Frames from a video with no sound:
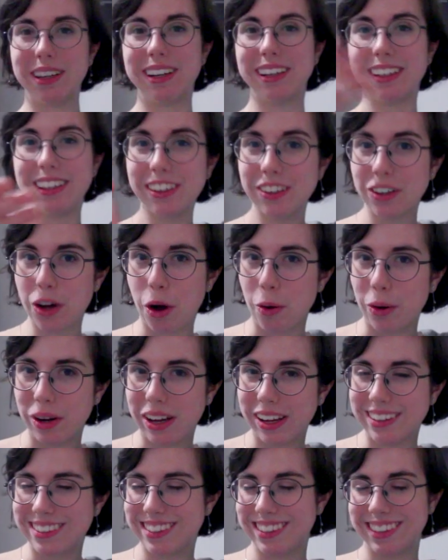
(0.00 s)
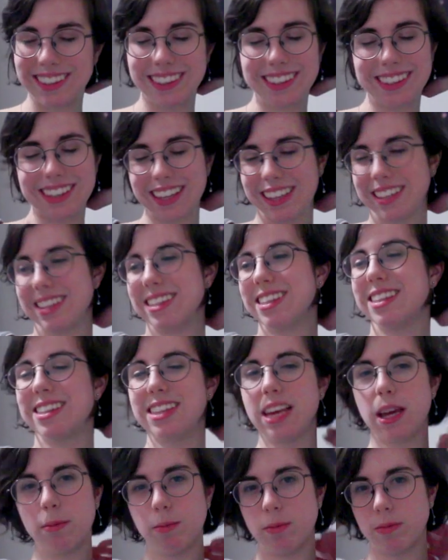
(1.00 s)
but, you know, it's it's the
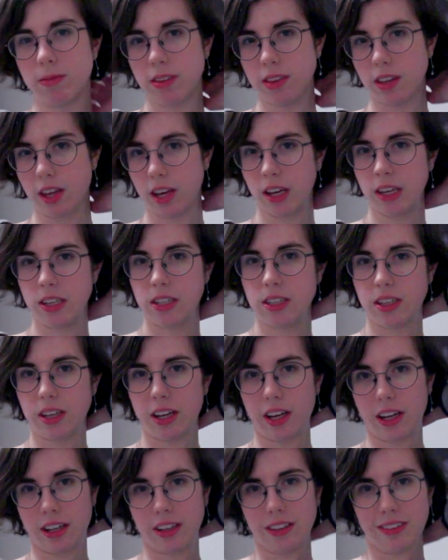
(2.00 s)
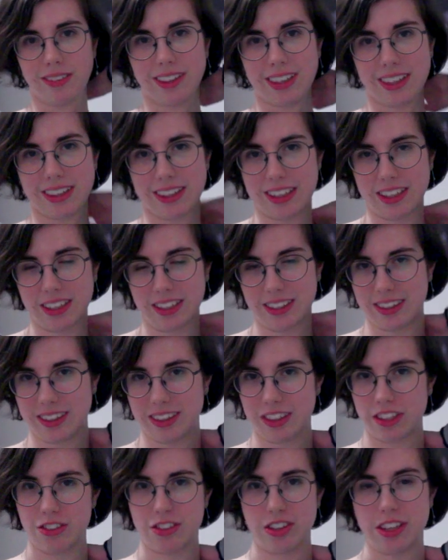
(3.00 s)
same idea. The,
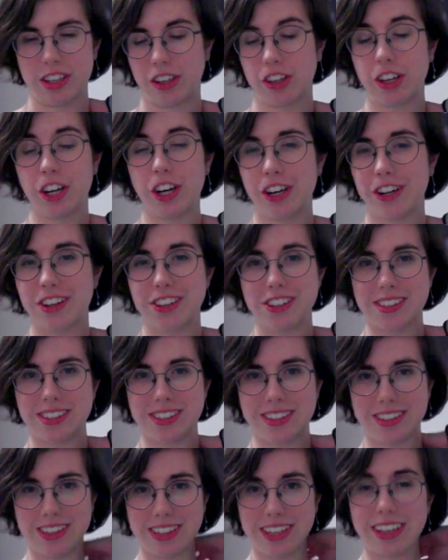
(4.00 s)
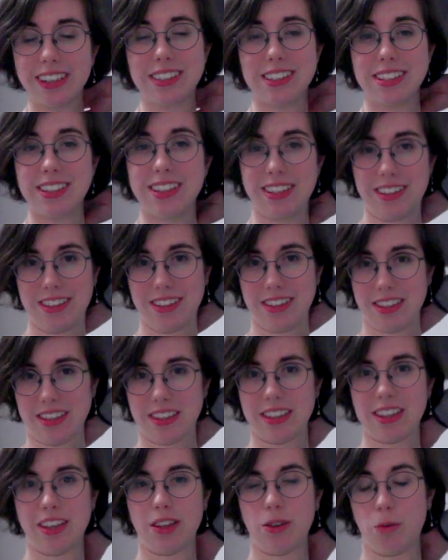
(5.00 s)
the, the cursed TXT is,
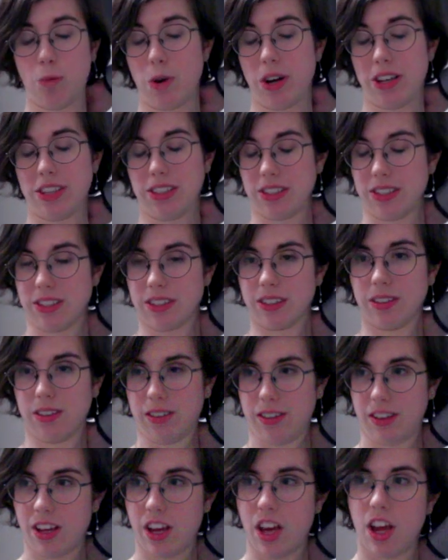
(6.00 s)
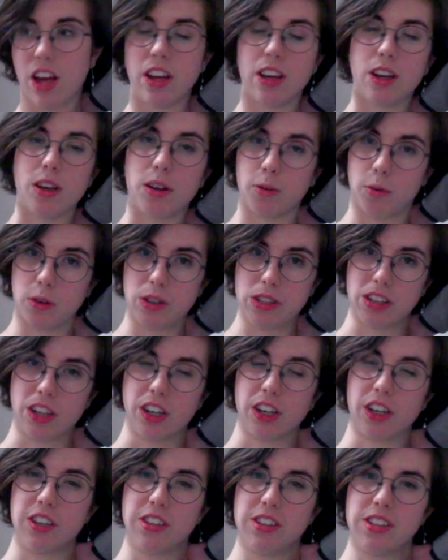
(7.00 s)
was was
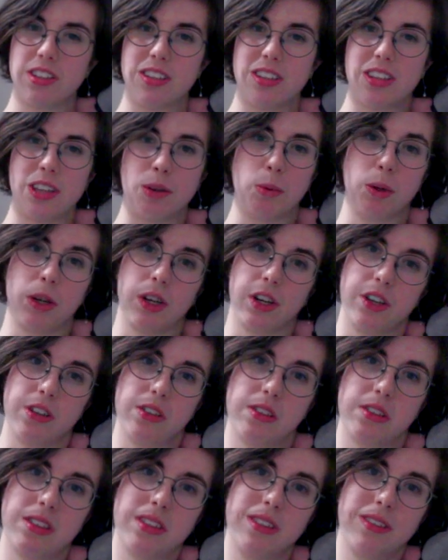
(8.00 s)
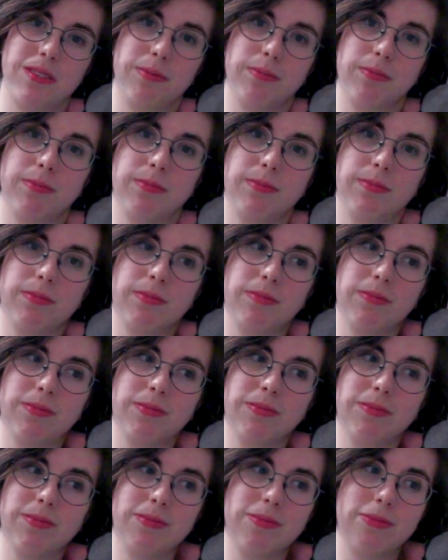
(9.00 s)
cursed. They were cursed.
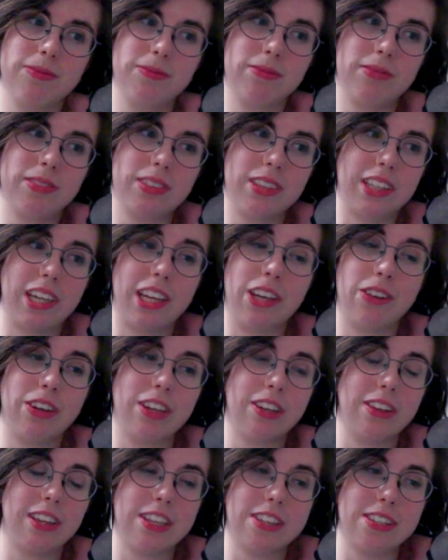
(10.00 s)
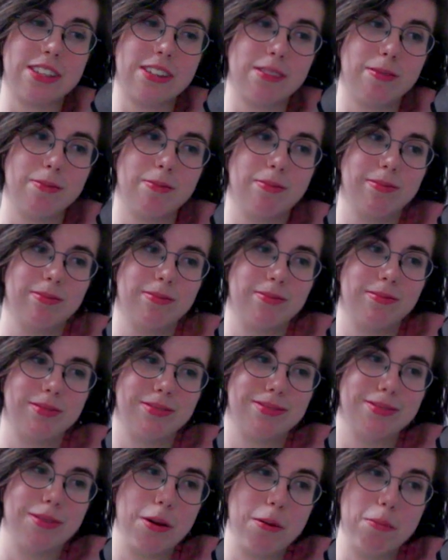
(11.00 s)
Anyway, that's.
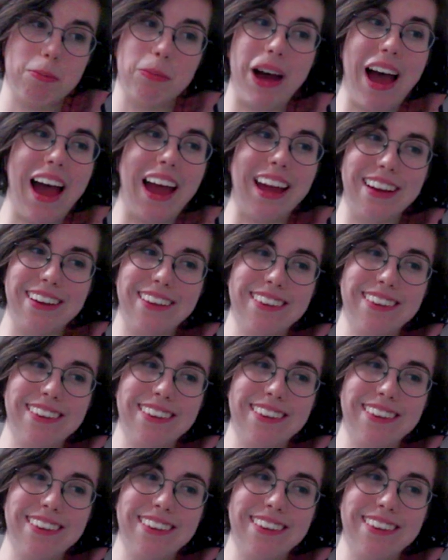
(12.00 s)
Bye!